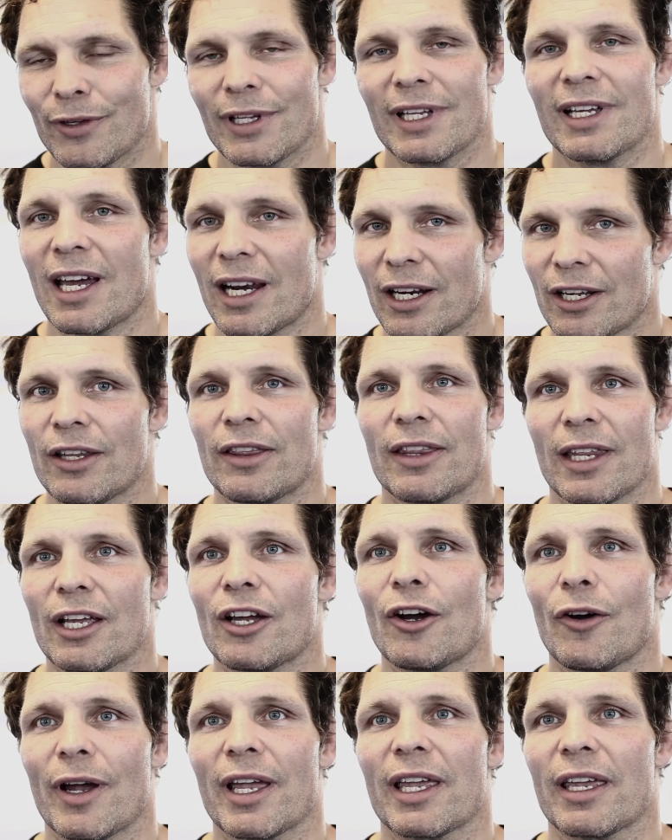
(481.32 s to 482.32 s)
really got a good thing
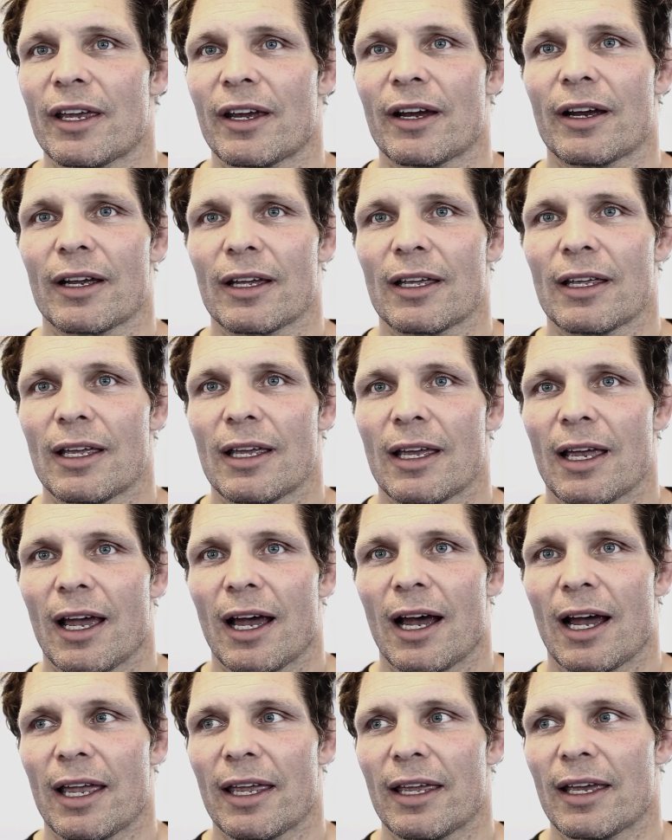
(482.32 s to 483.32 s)
going here.
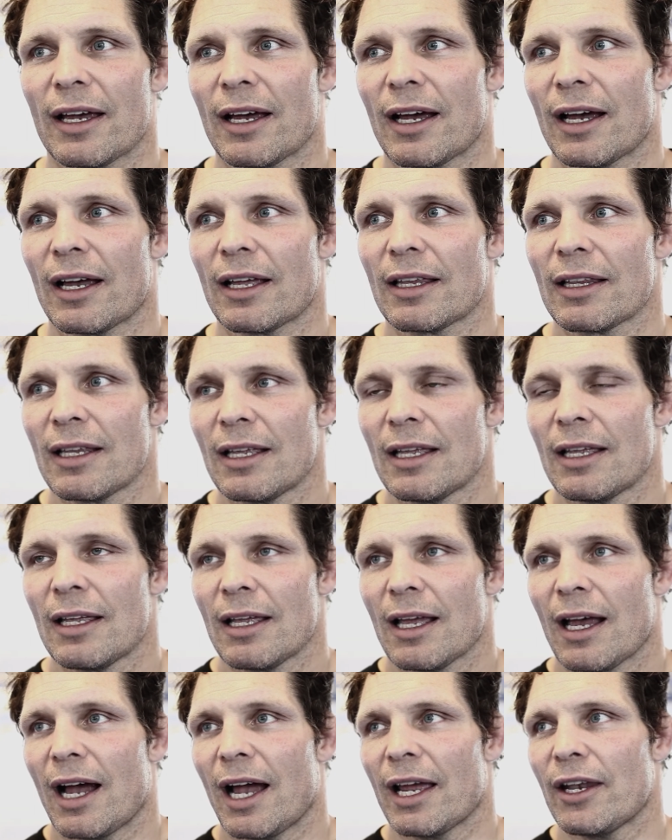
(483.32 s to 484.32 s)

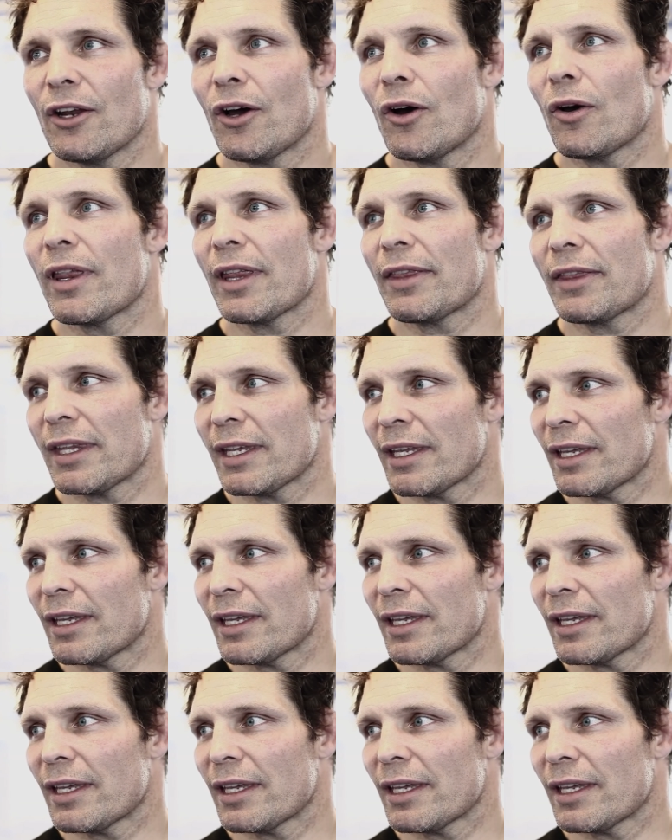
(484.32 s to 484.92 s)
I know that